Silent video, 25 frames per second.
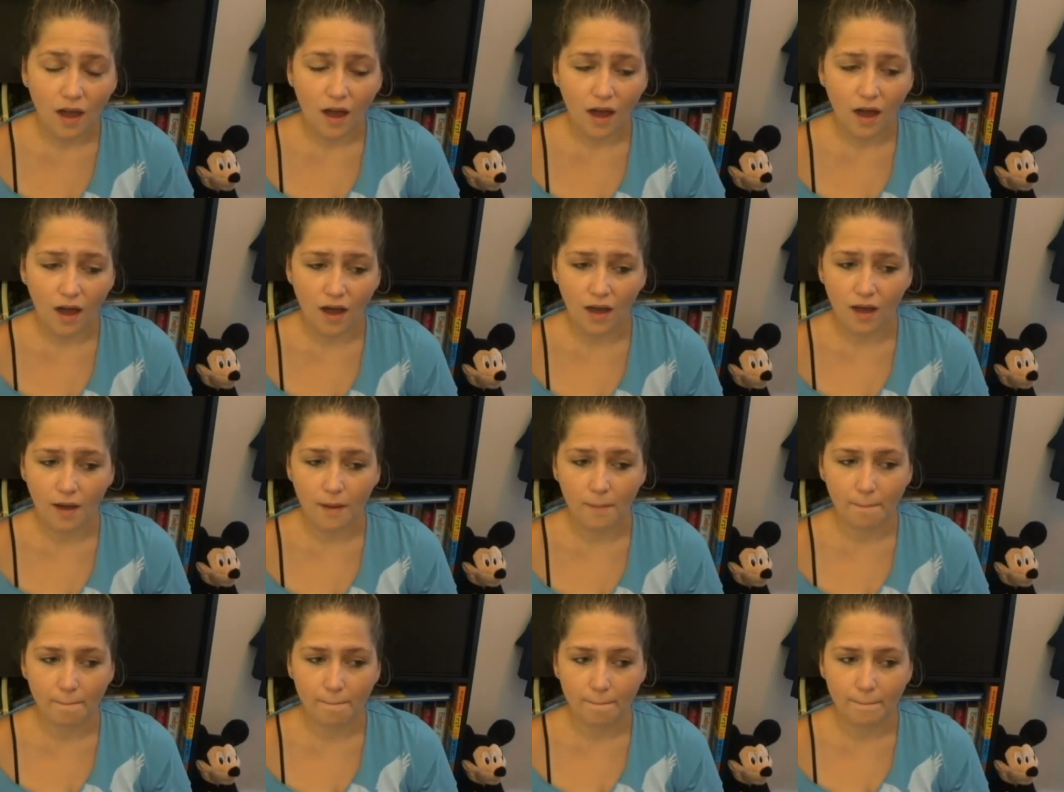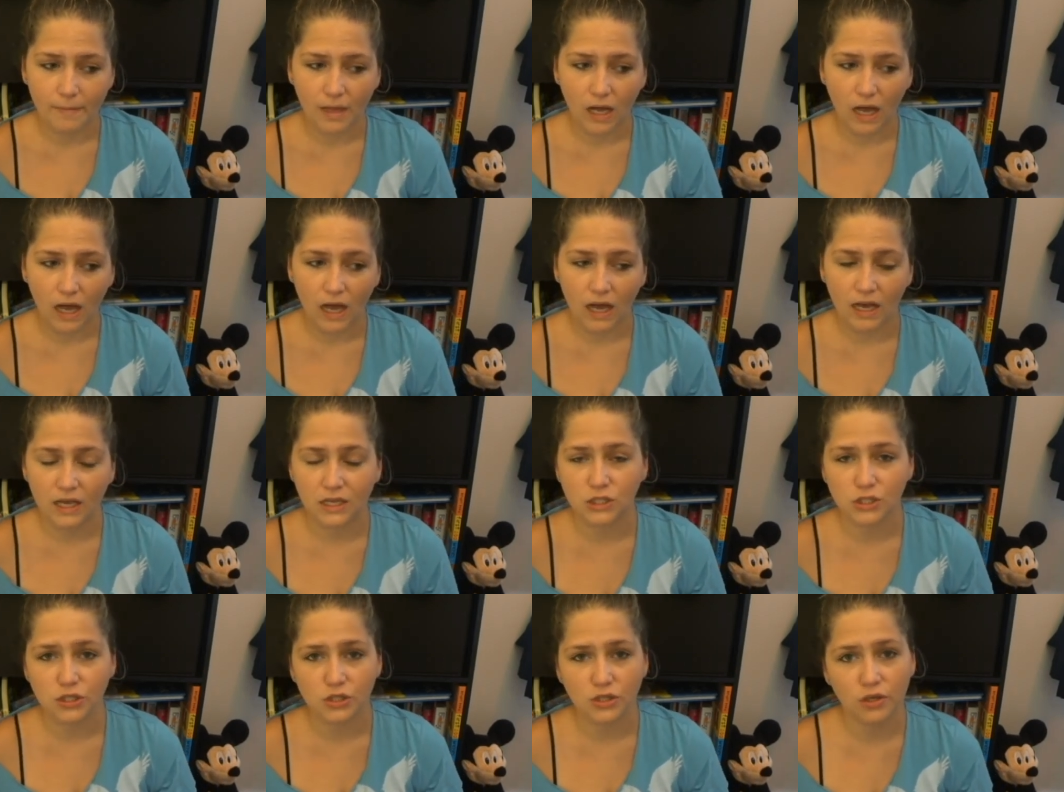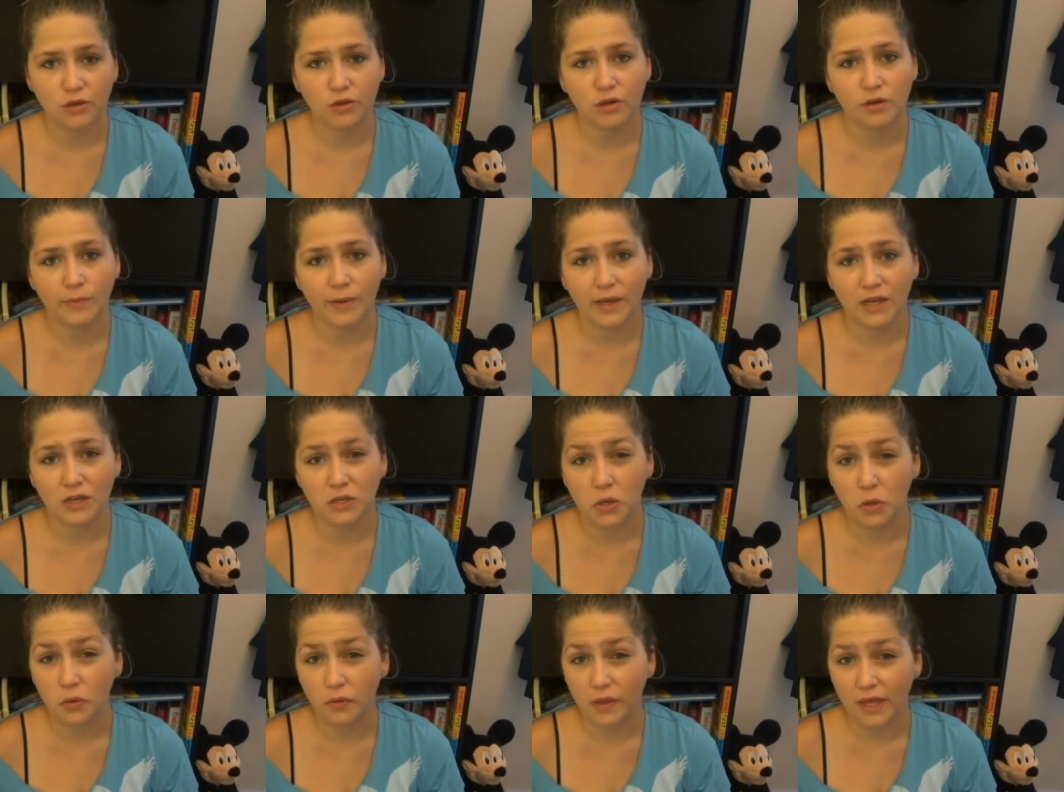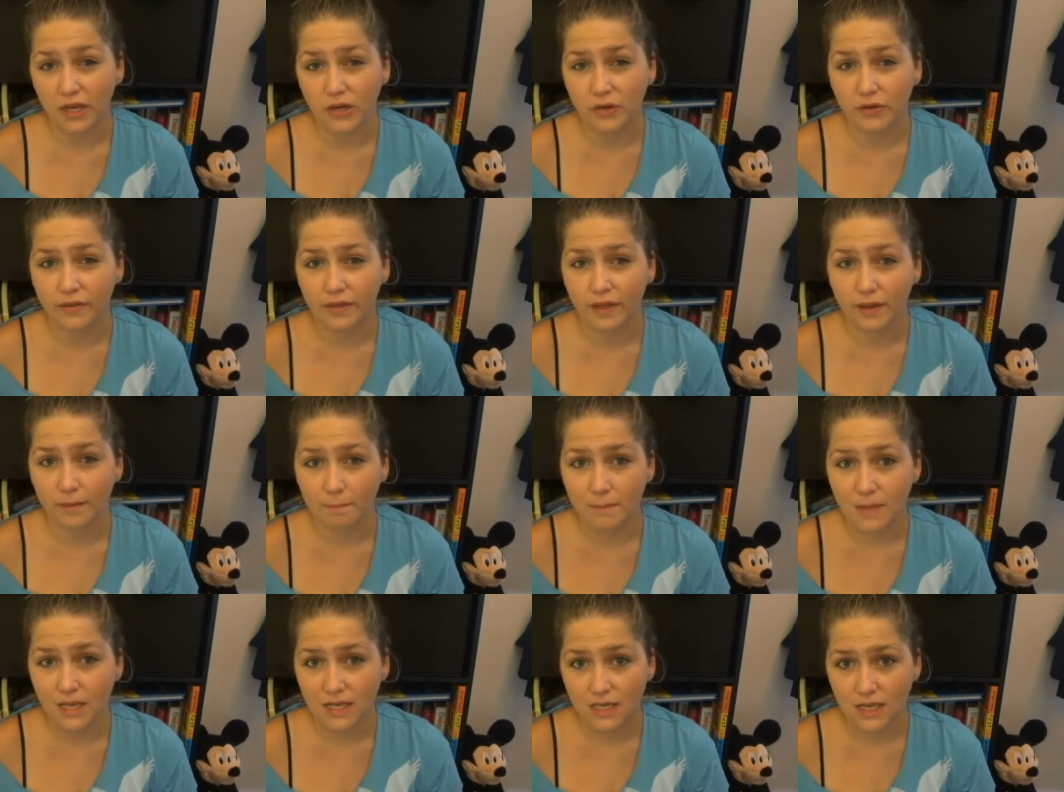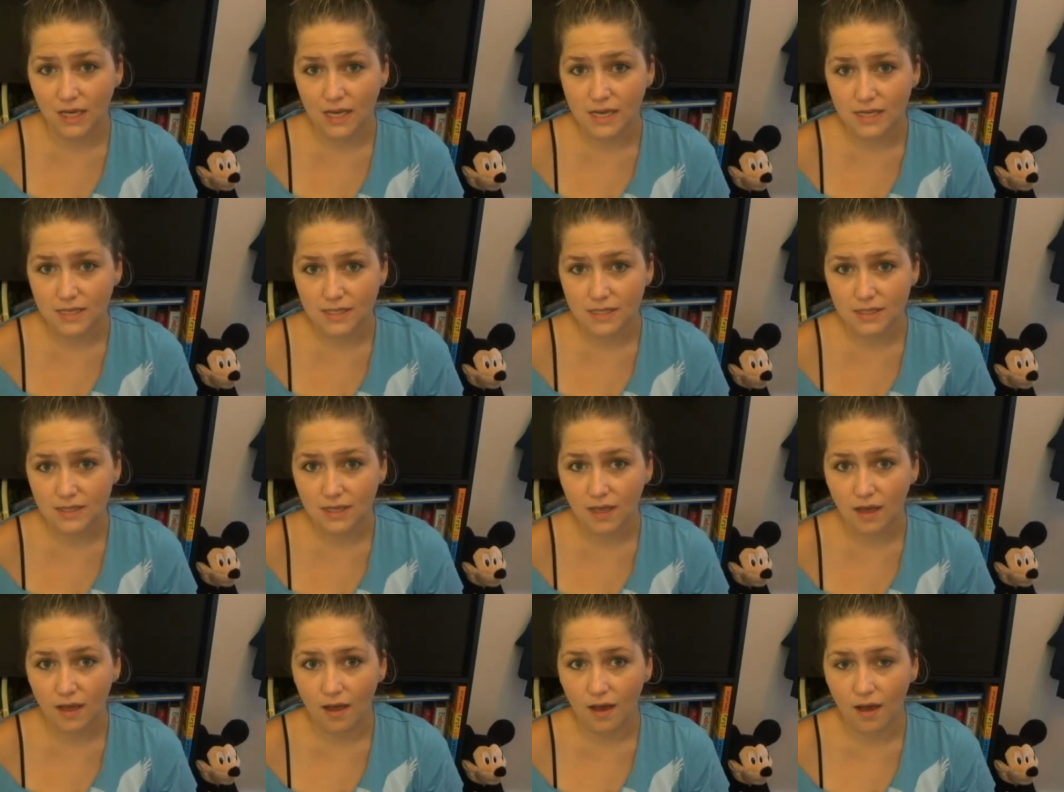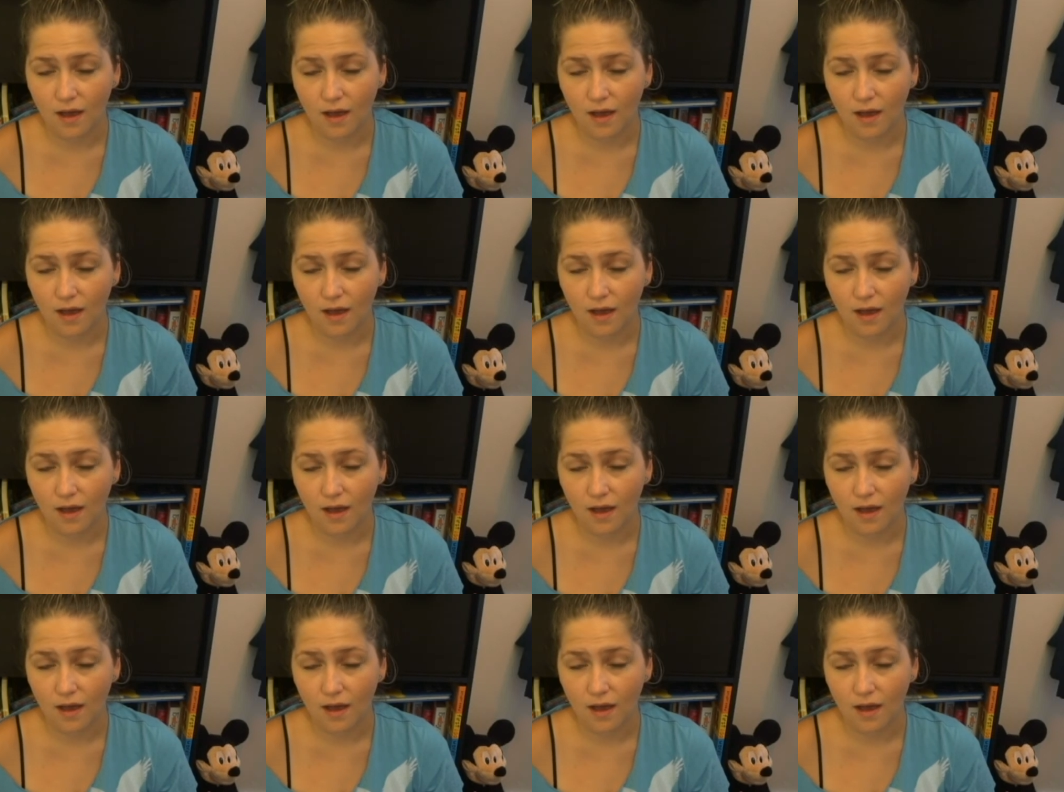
I usually go to bed no later than midnight,